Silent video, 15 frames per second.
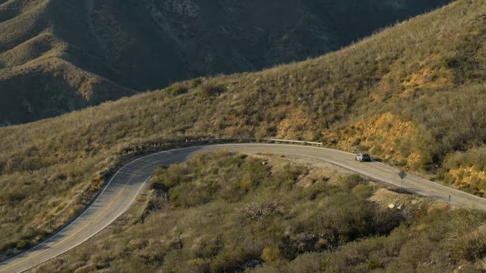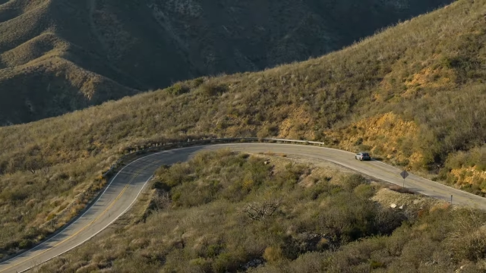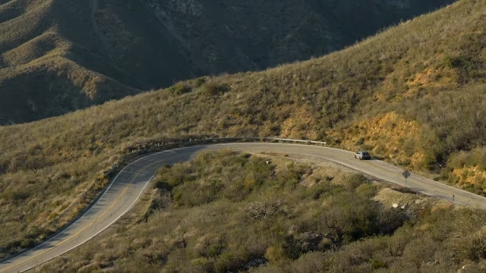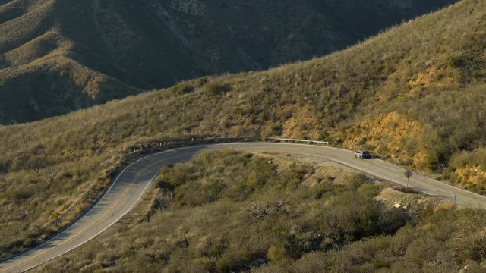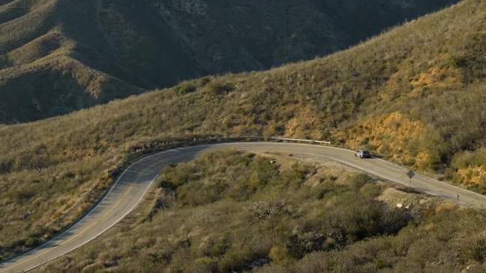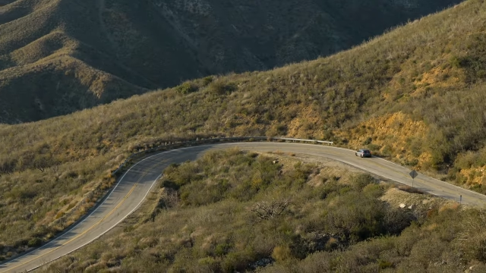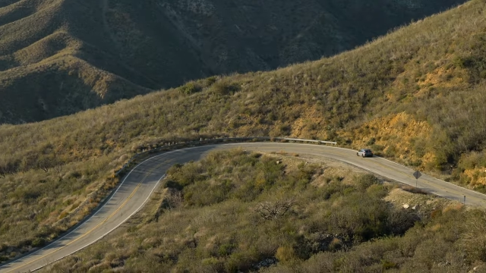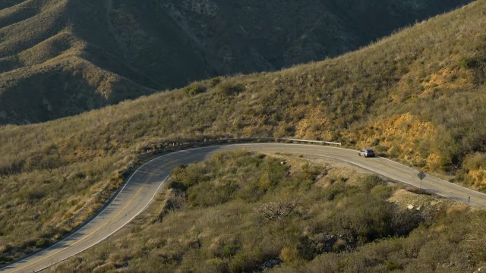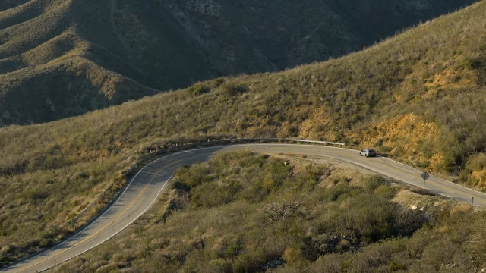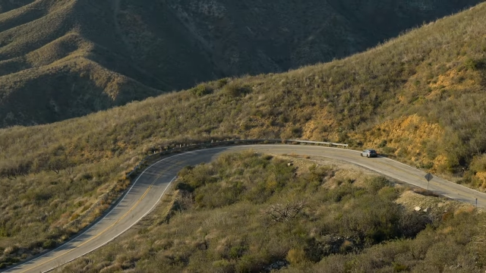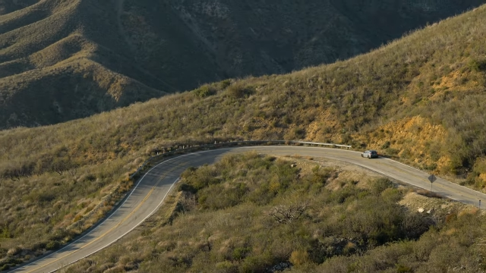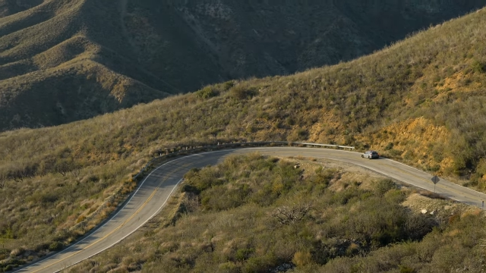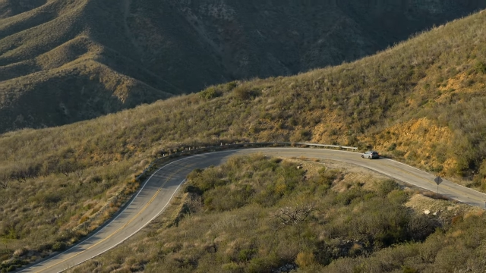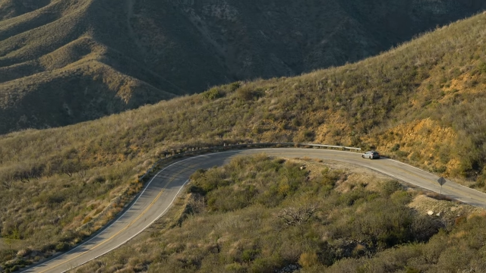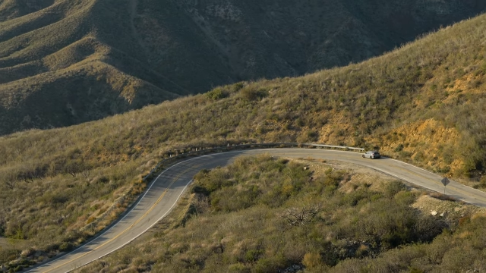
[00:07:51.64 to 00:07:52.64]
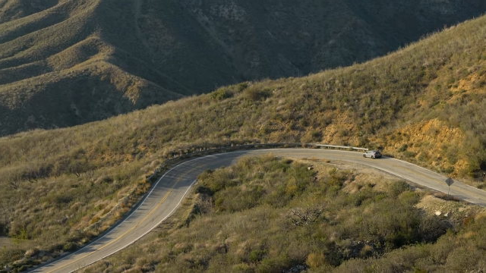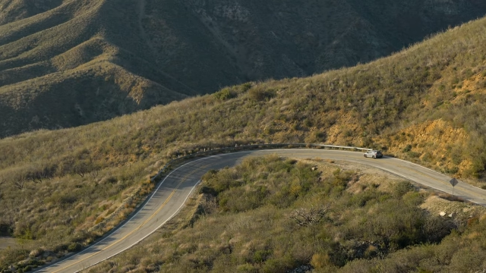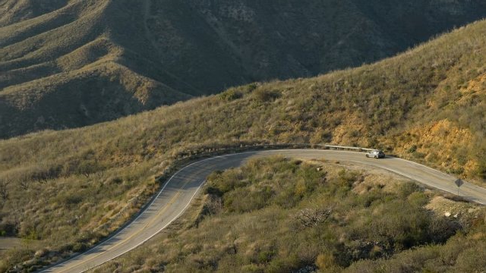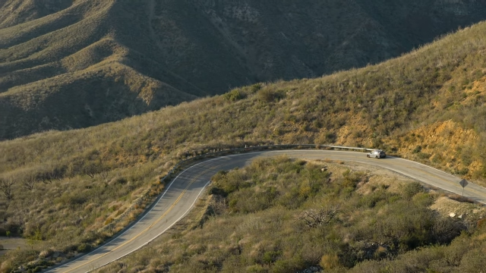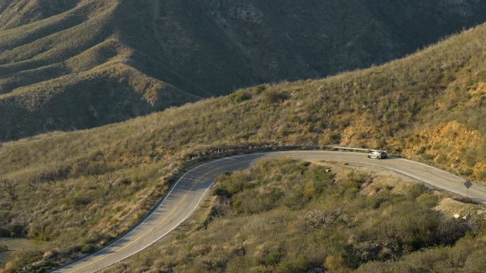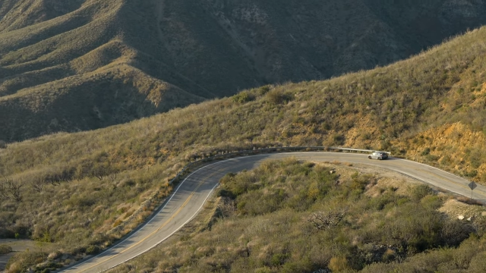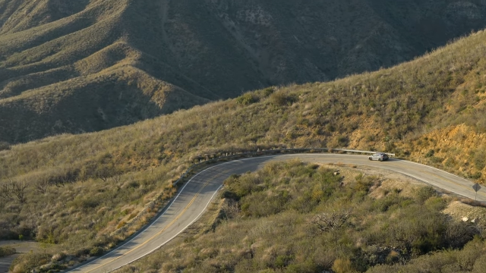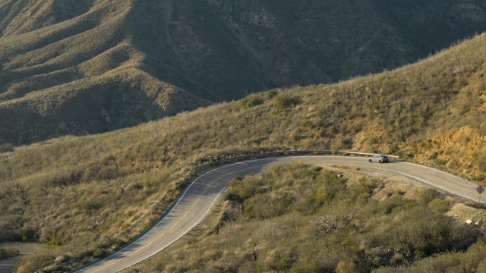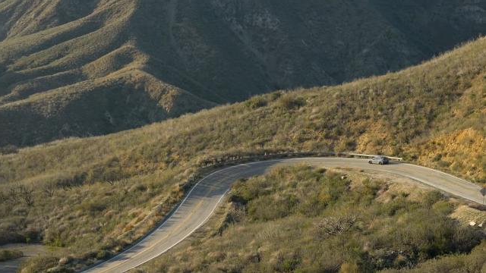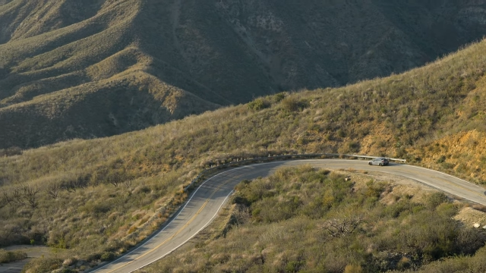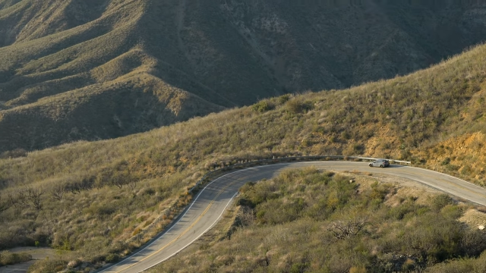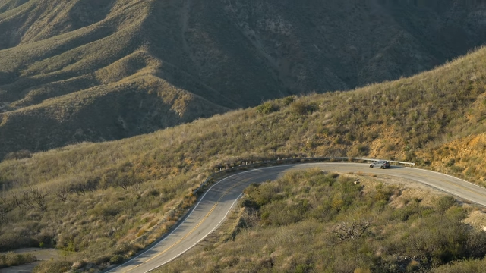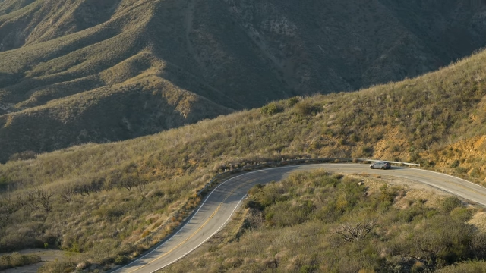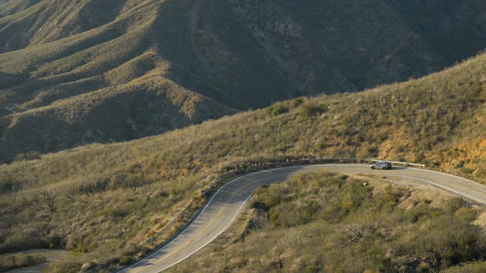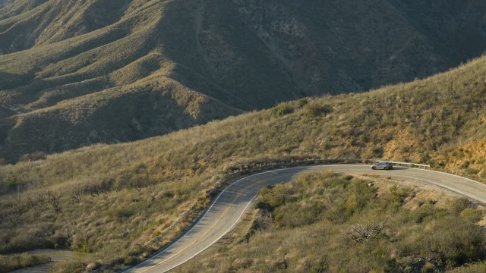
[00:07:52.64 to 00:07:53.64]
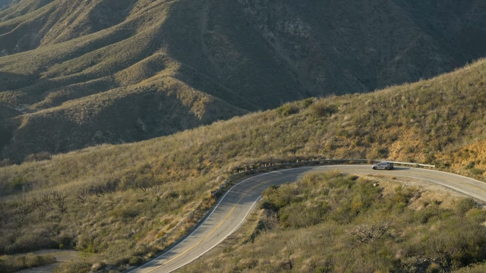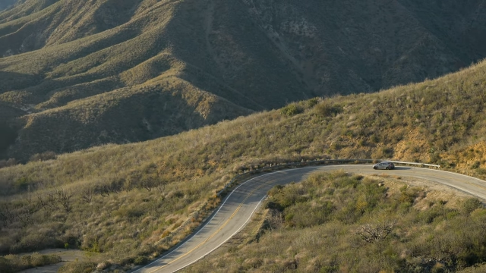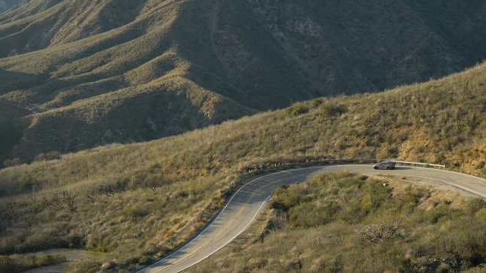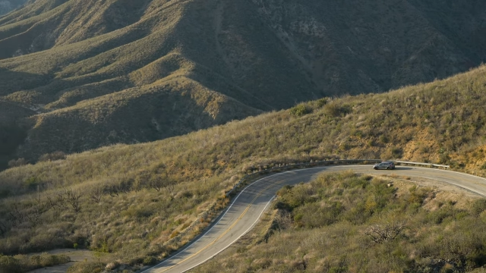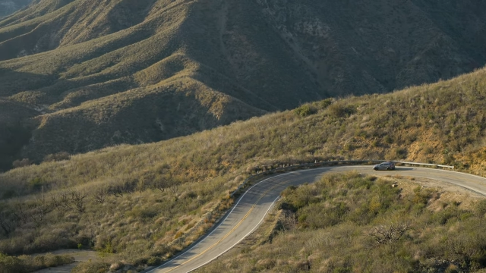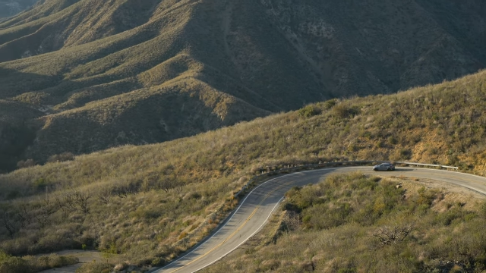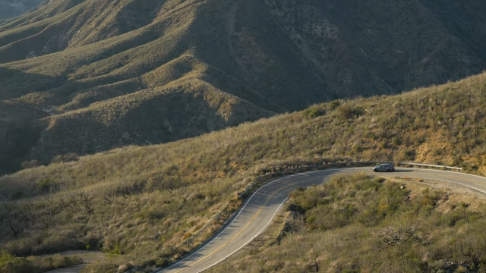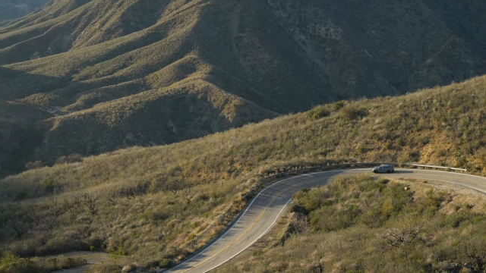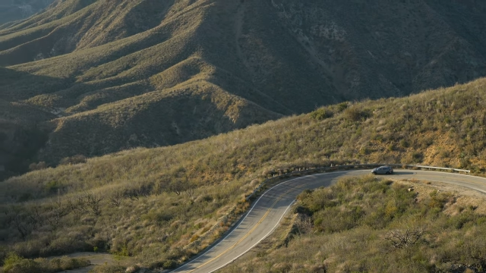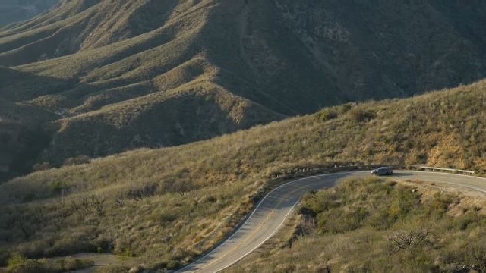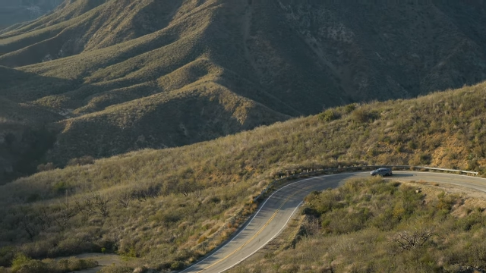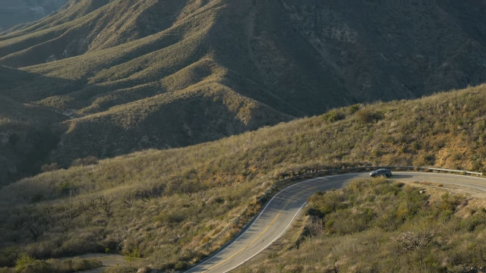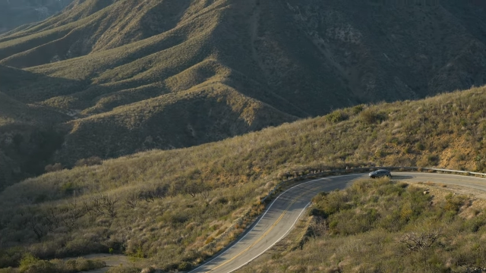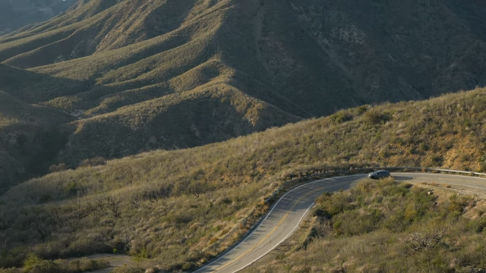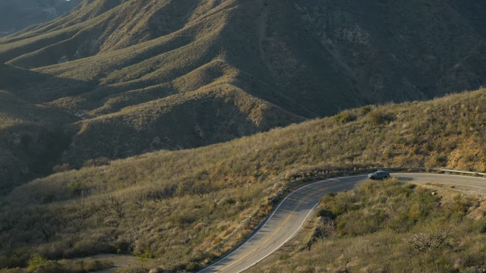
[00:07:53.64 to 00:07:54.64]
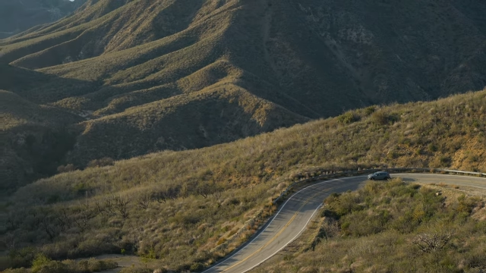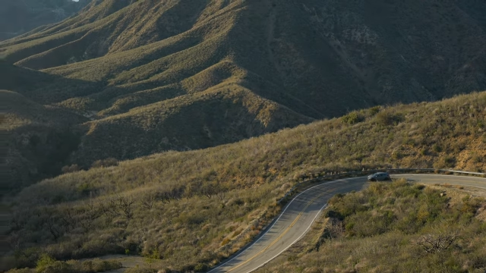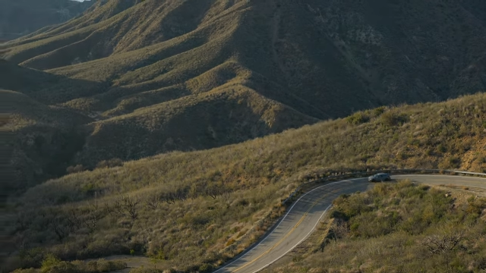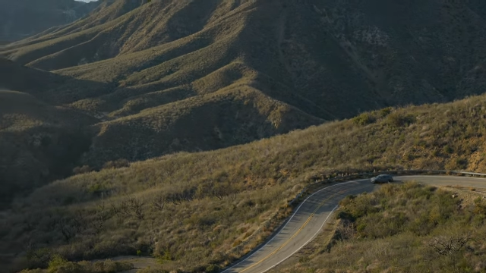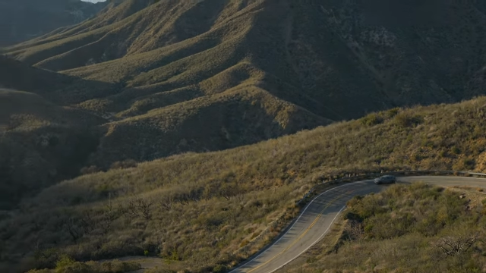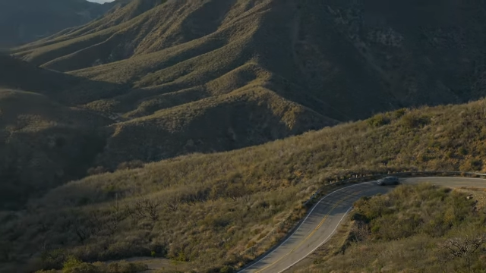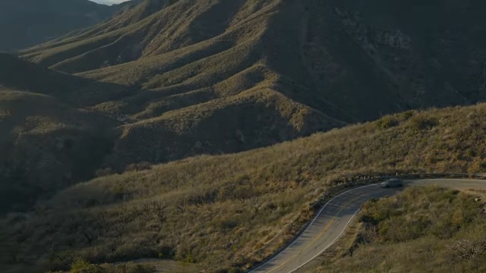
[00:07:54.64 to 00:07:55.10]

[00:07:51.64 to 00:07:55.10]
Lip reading: (no speaker visible)